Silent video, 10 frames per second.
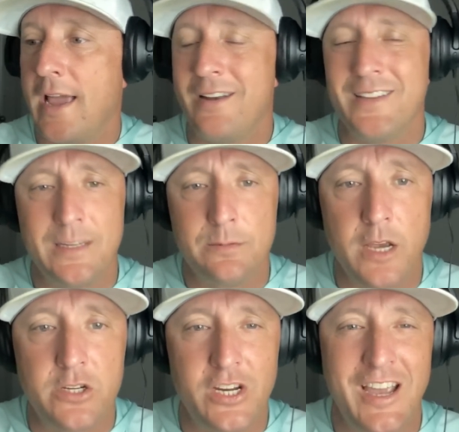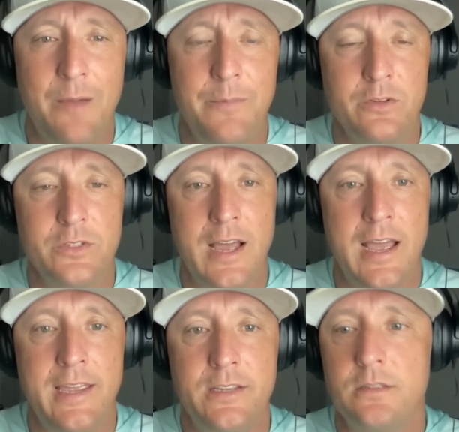And it seems like Shakai
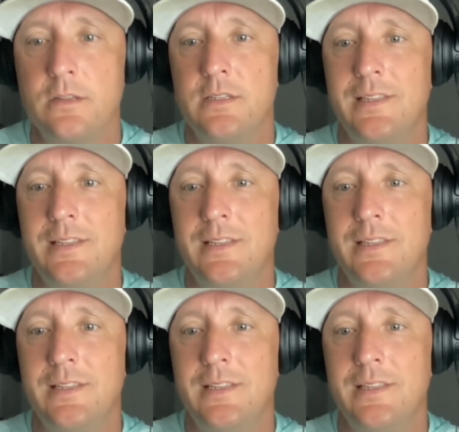Mills-Knight is